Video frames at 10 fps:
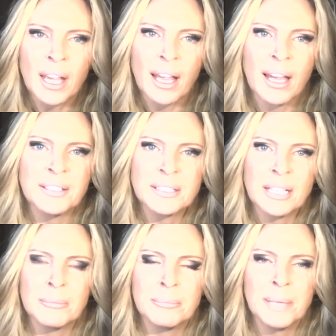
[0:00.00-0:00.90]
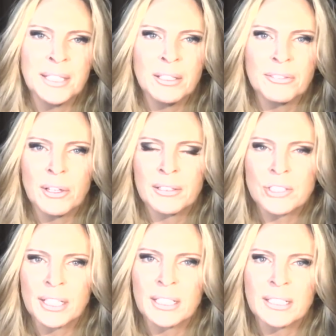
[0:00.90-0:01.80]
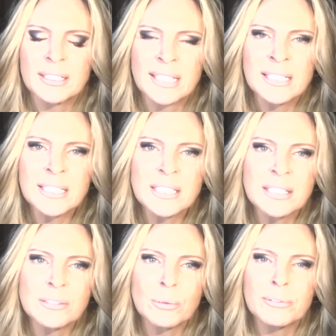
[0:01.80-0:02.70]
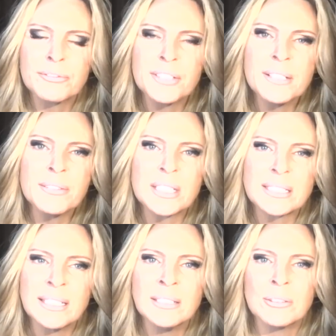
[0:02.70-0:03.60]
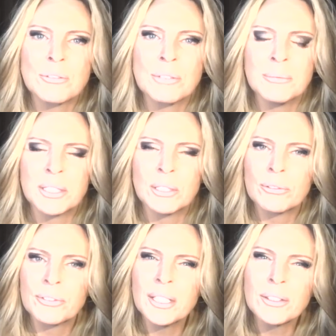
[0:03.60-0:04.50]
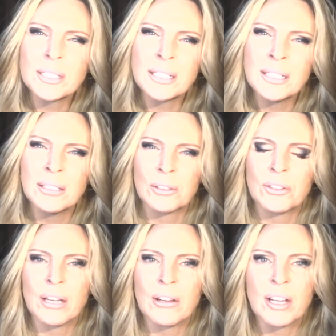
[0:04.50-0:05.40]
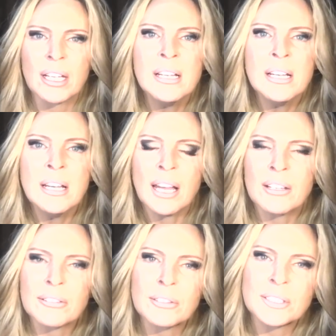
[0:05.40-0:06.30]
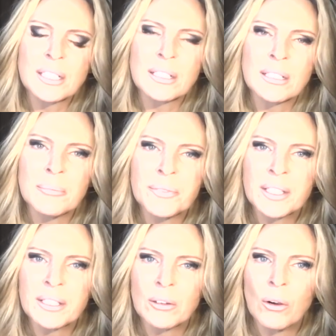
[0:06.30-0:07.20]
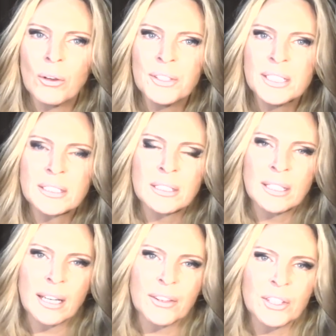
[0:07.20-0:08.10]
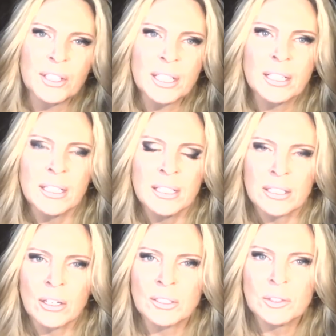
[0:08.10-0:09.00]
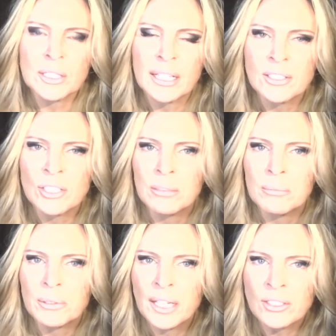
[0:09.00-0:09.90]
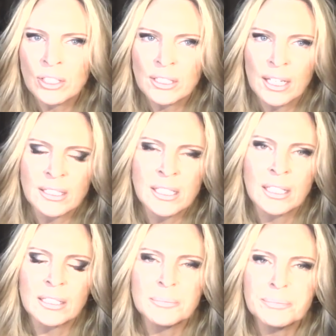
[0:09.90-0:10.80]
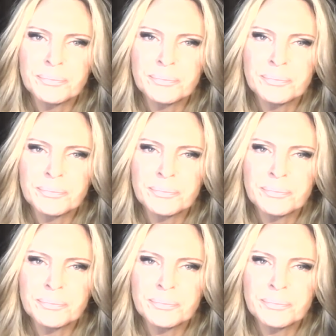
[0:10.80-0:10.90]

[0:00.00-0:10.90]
And many of you energetically sensitives will feel this in your dreams. You will feel this in your etheric. And of course, all these etheric consolidation and protection techniques